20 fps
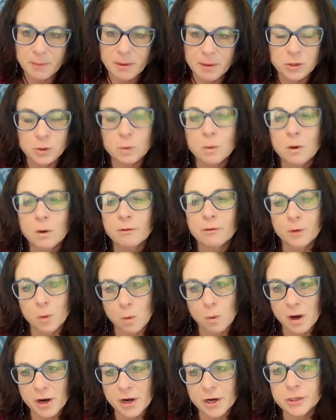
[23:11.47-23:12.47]
and you are
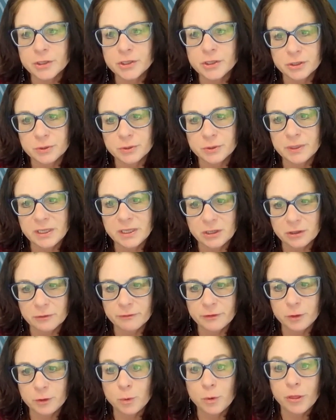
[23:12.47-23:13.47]
required to
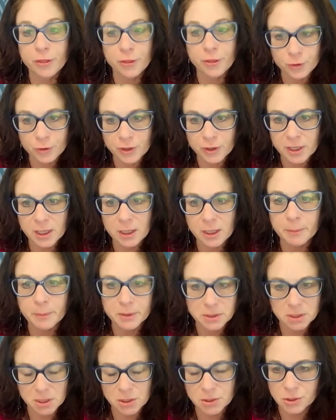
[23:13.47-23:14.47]
interview 30
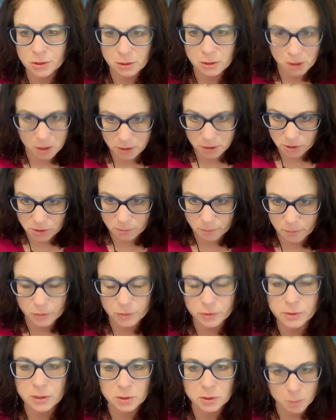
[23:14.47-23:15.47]
potential
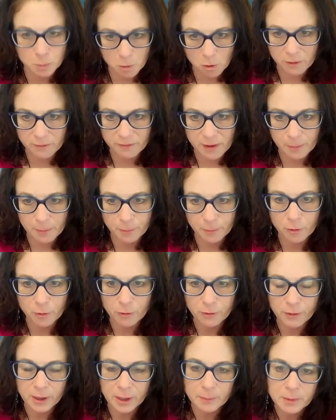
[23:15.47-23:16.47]
customers as part of that
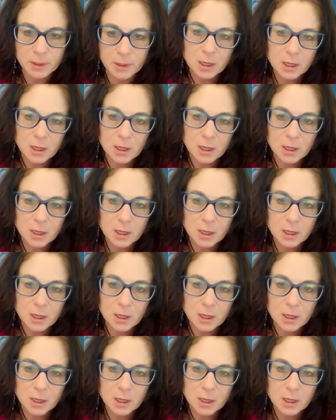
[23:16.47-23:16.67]
program.